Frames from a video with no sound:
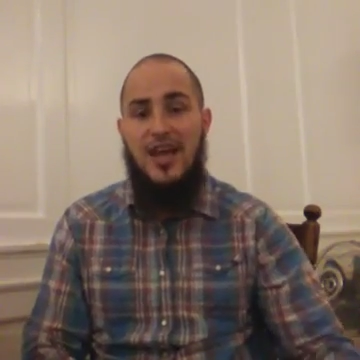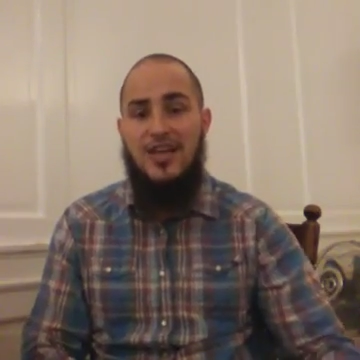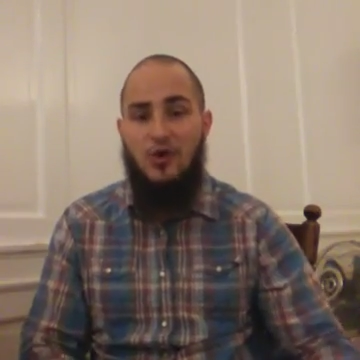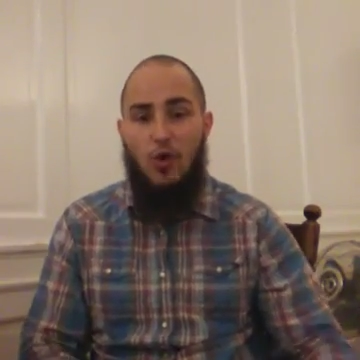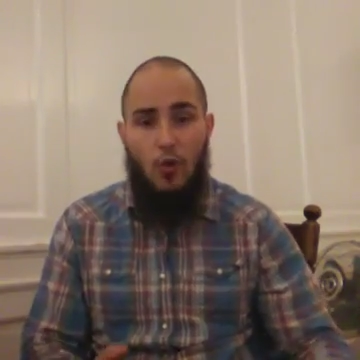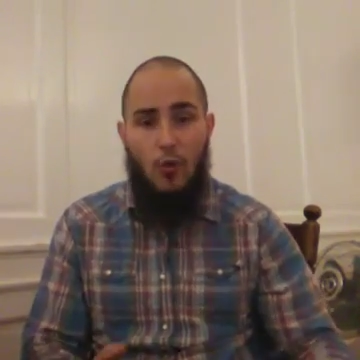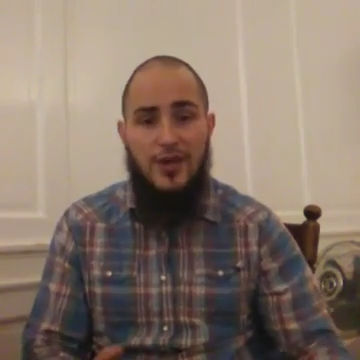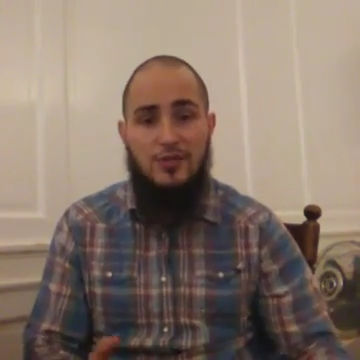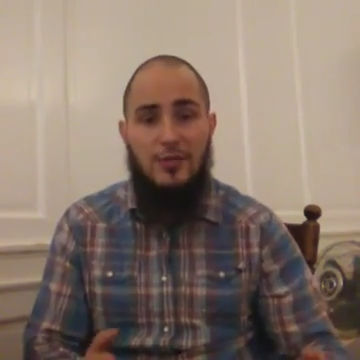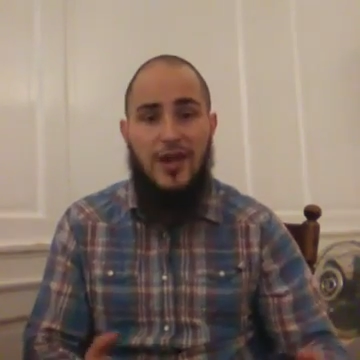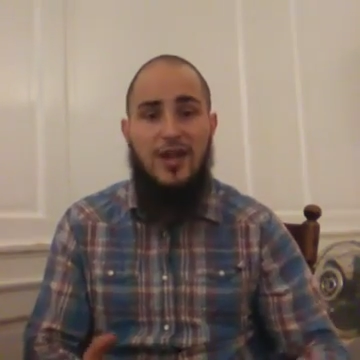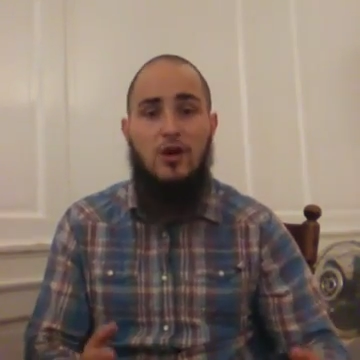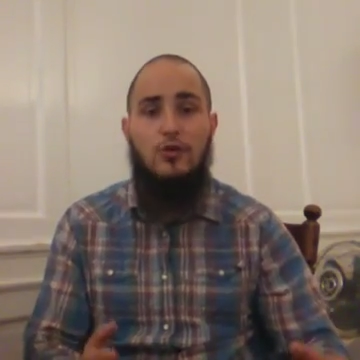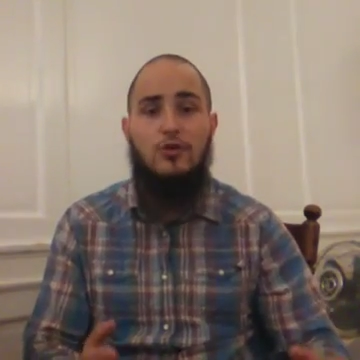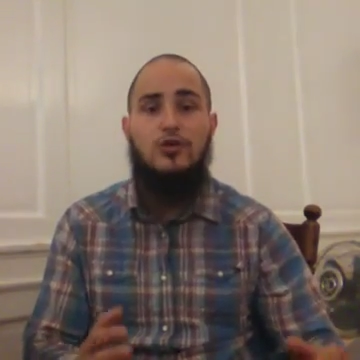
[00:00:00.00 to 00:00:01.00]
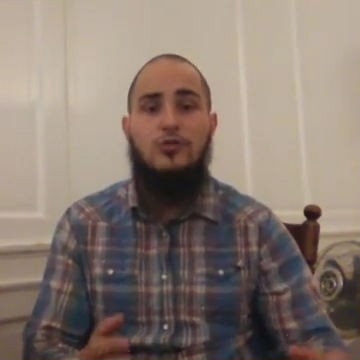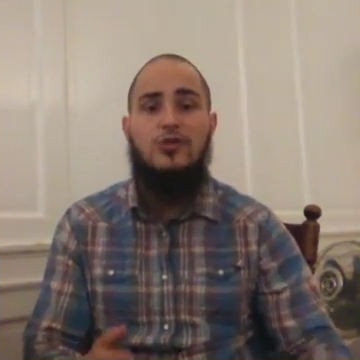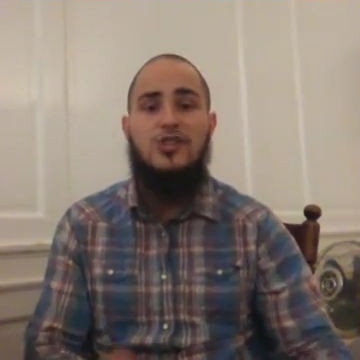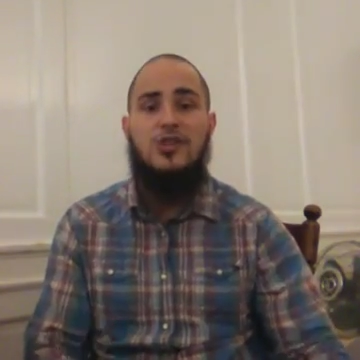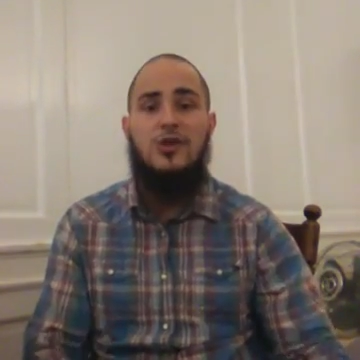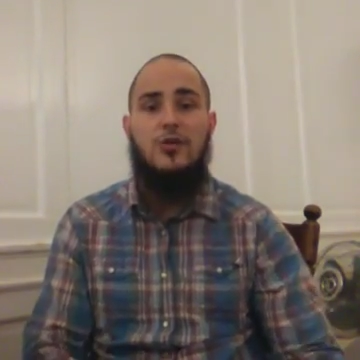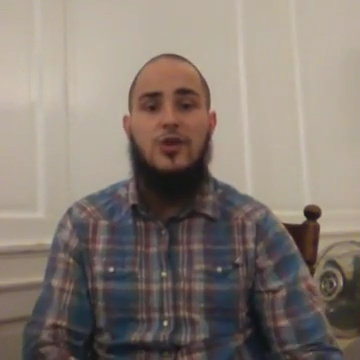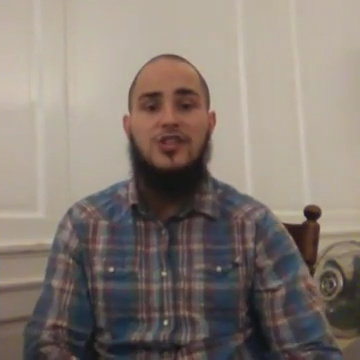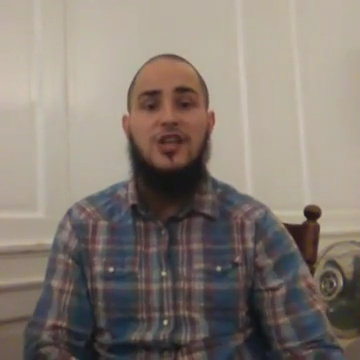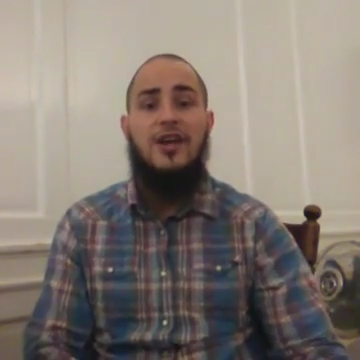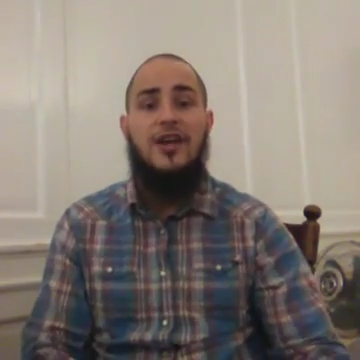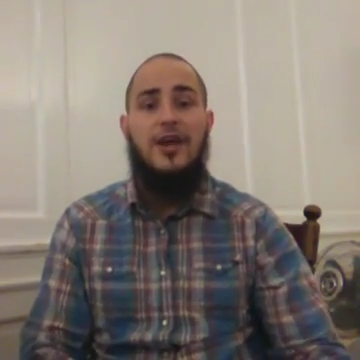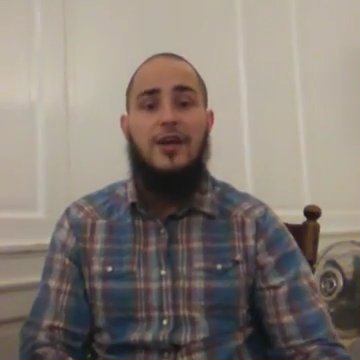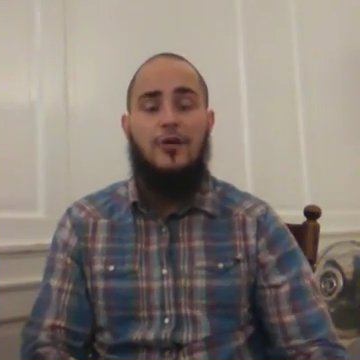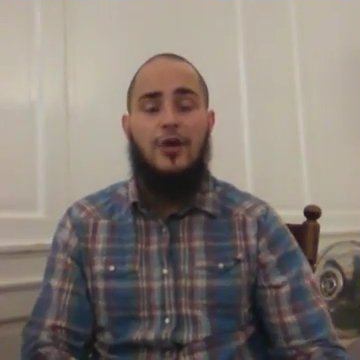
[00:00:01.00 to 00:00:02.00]
It's always my go-to
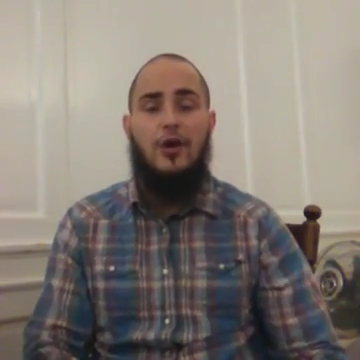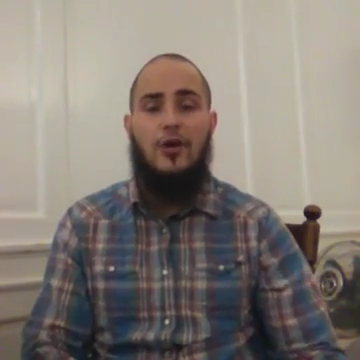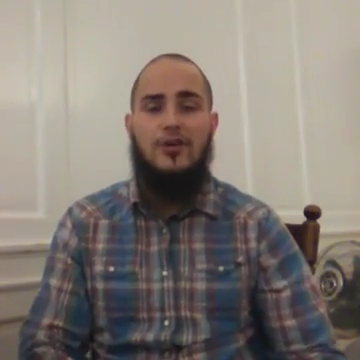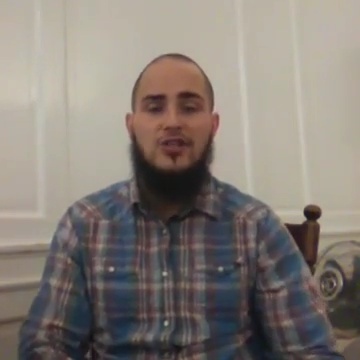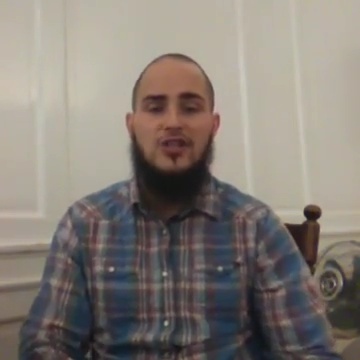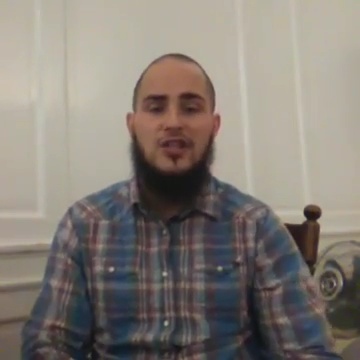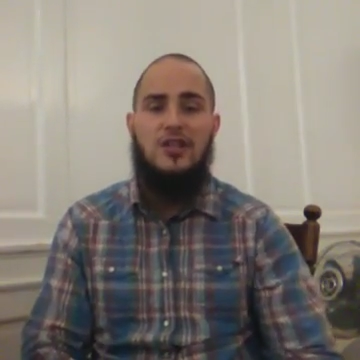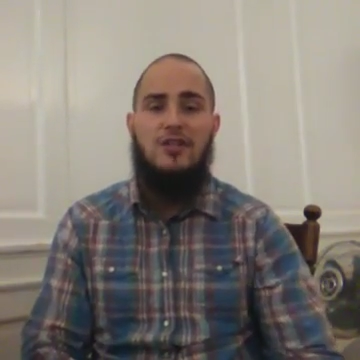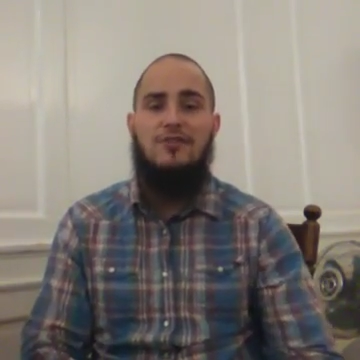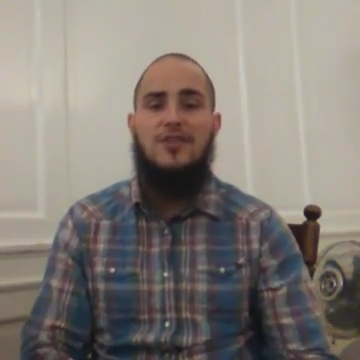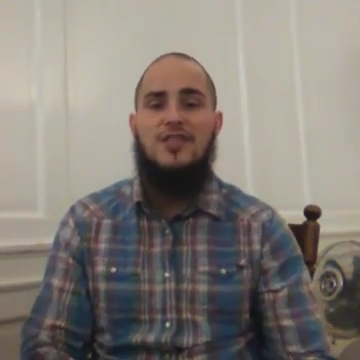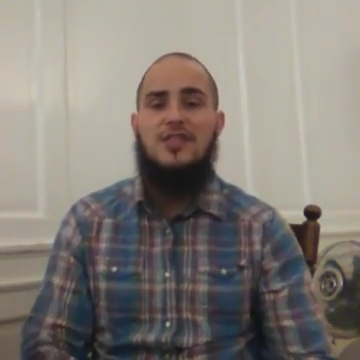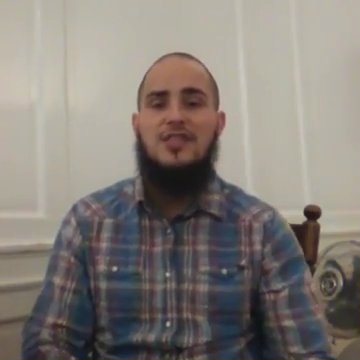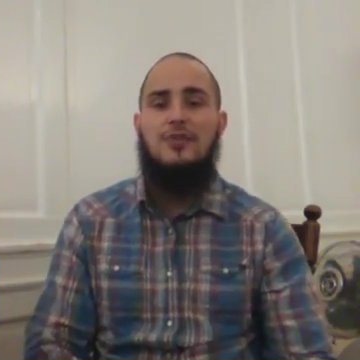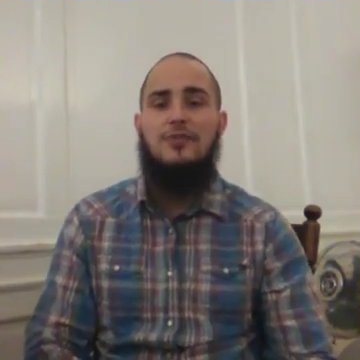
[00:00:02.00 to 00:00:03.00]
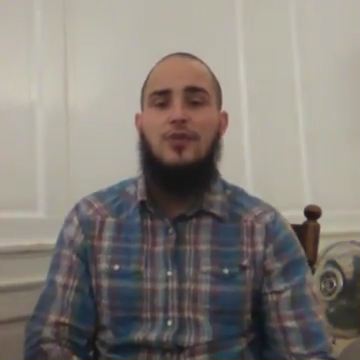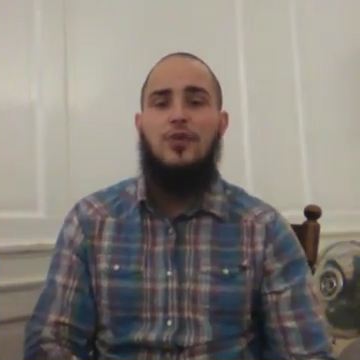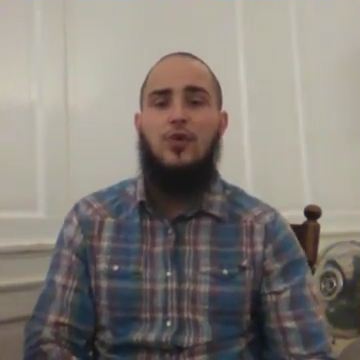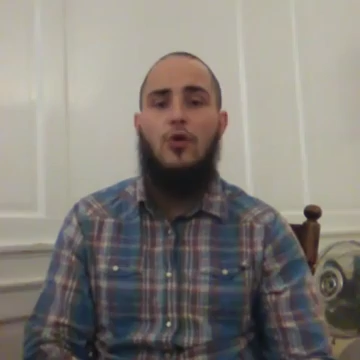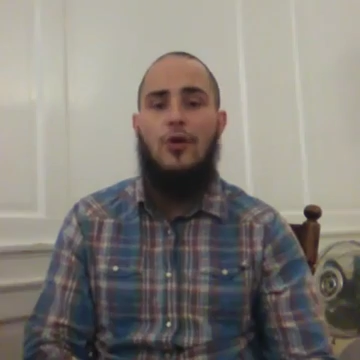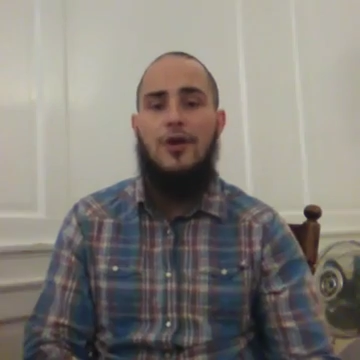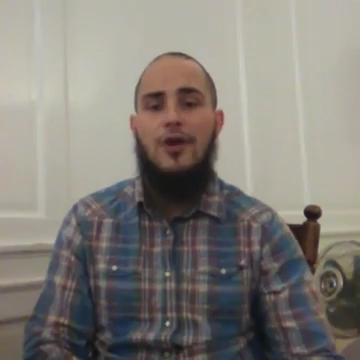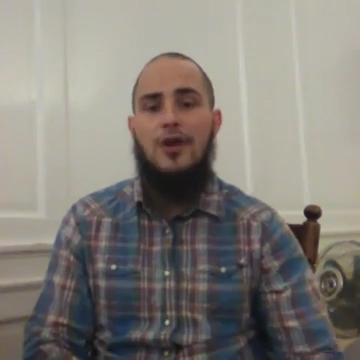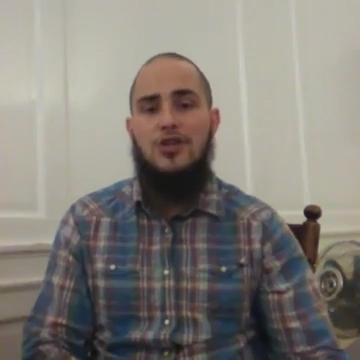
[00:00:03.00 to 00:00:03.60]
series in regards to the Feasts of the Lord.